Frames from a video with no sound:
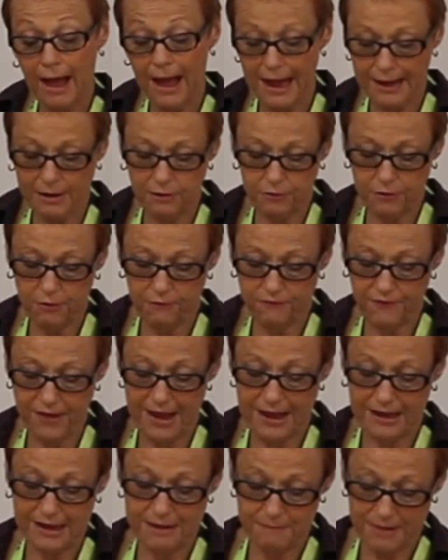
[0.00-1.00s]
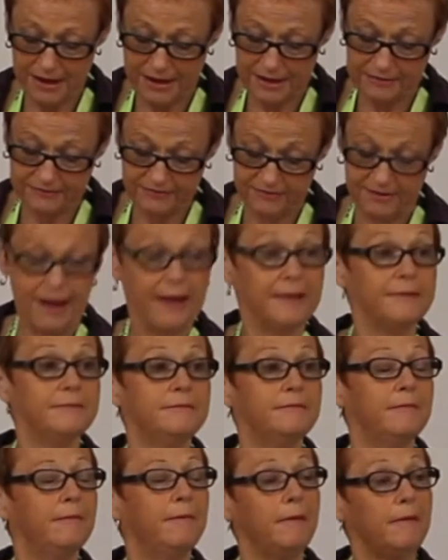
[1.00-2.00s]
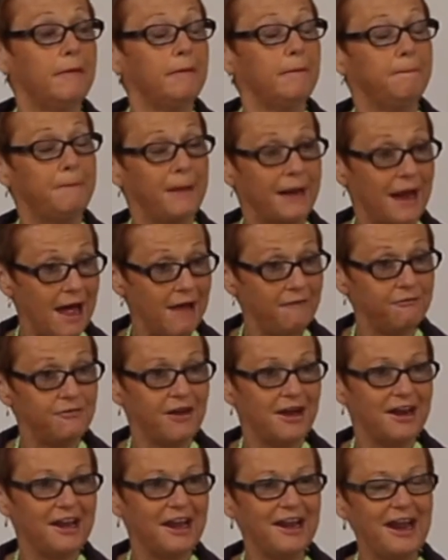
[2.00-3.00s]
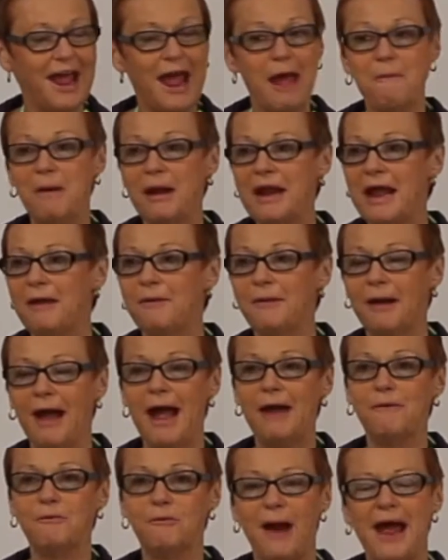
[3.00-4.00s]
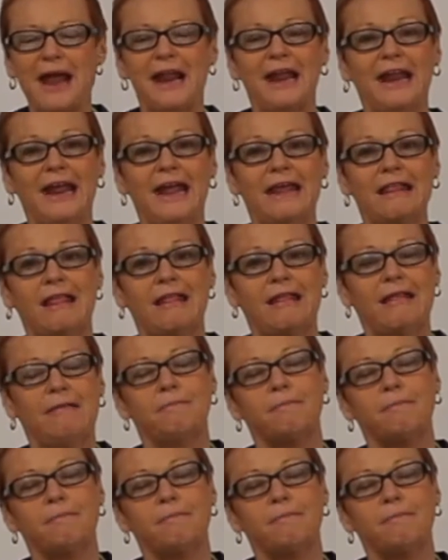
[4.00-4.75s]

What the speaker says: I don't know if anybody's done, but I've done it, and when I read it,